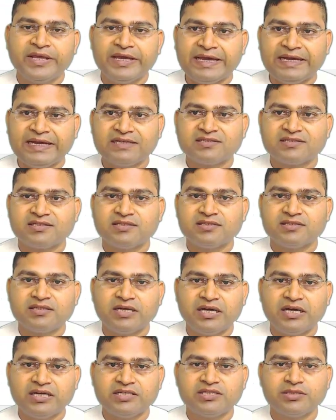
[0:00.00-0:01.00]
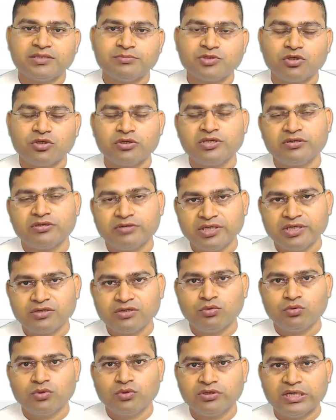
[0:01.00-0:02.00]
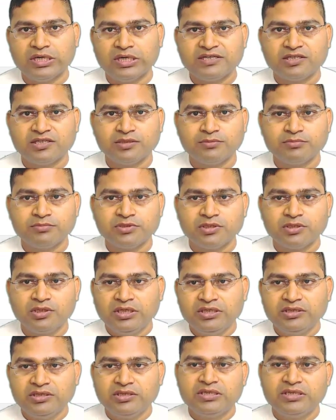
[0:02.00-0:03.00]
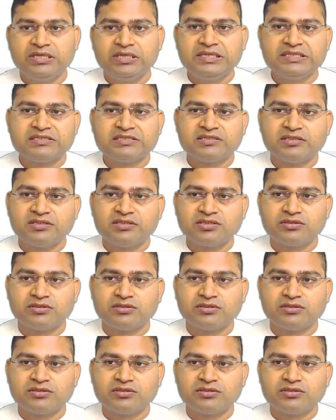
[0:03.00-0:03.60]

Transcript: access the items or iterate over the items in the list,